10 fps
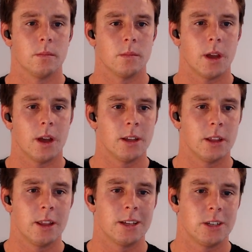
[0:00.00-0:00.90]
And
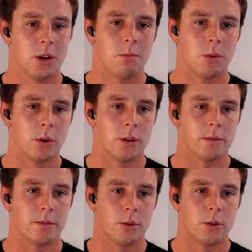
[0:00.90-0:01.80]
I think that's so
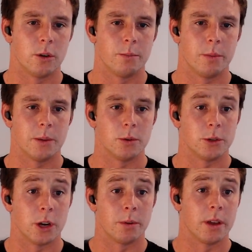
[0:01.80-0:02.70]
important for
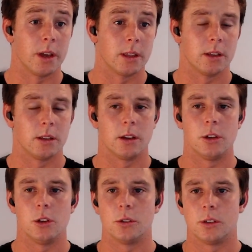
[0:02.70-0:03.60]
people jumping in
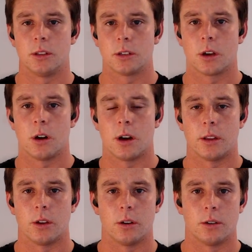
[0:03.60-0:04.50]
and using this
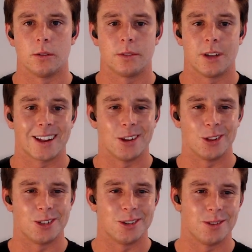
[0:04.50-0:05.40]
kind of
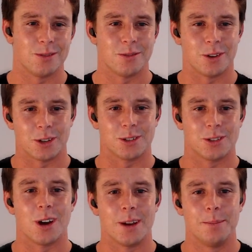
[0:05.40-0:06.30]
technology for the
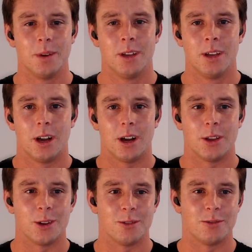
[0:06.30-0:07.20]
first time.
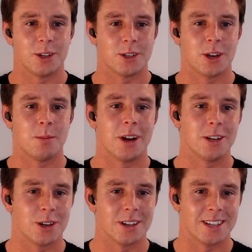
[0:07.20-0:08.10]
I know the first time
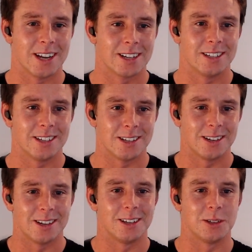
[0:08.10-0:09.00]
I transacted
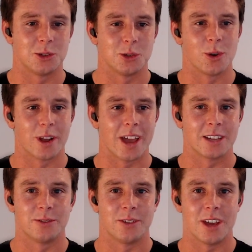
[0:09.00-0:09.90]
and saw a
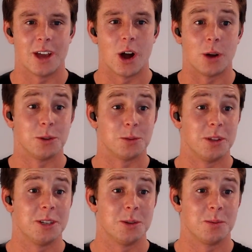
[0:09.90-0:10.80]
gas fee, I was
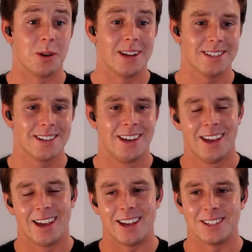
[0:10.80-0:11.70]
pretty surprised.
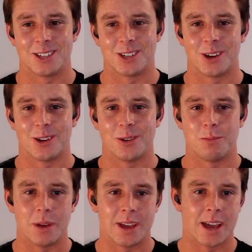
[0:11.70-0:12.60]
And
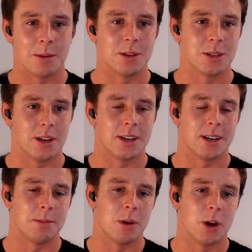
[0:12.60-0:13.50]
so being able
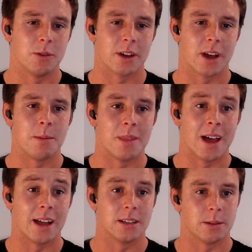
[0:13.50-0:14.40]
to overcome
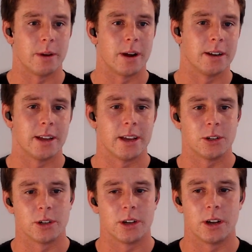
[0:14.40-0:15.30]
that as a barrier to
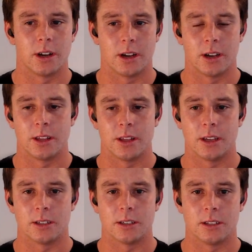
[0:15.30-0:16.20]
entry, I
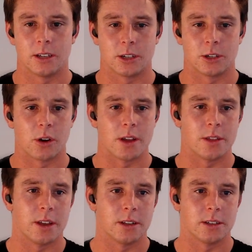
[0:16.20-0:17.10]
think is such a
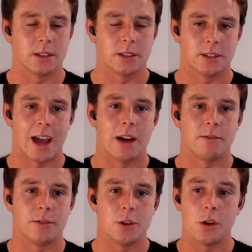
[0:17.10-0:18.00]
great thing to
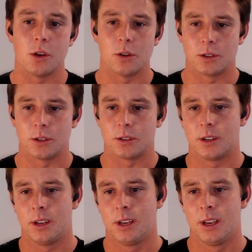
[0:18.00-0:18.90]
have for new
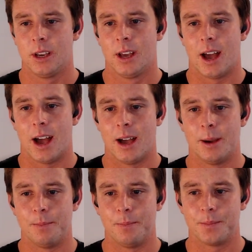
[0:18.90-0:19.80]
users.
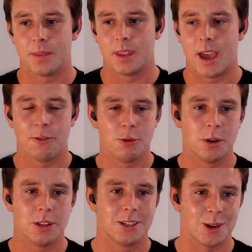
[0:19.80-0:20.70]

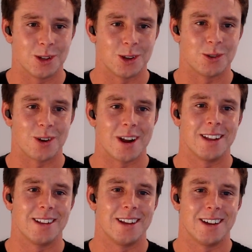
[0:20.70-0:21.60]
Everybody's got a
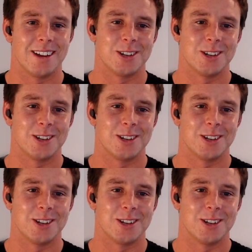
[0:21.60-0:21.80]
great